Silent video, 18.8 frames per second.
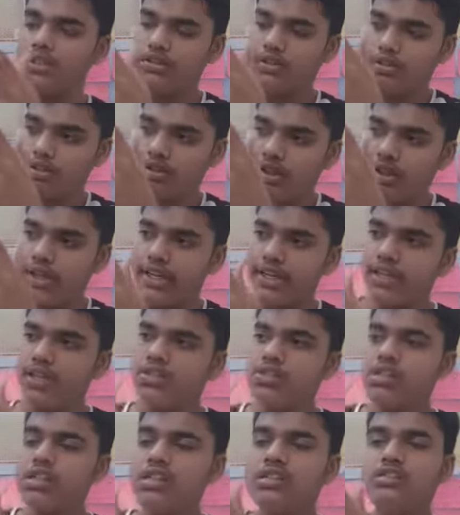
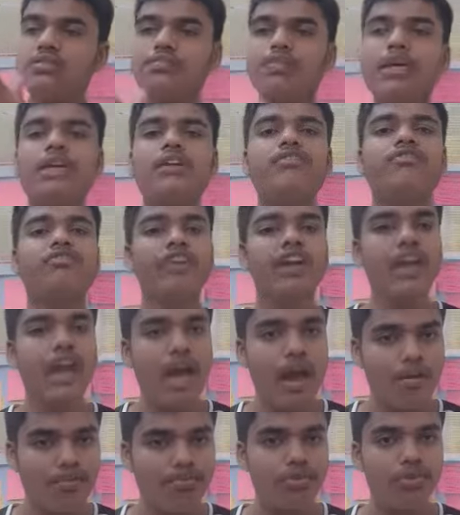radiation is being well
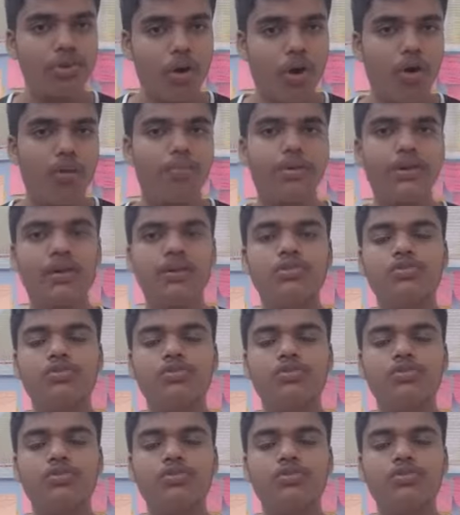absorbed,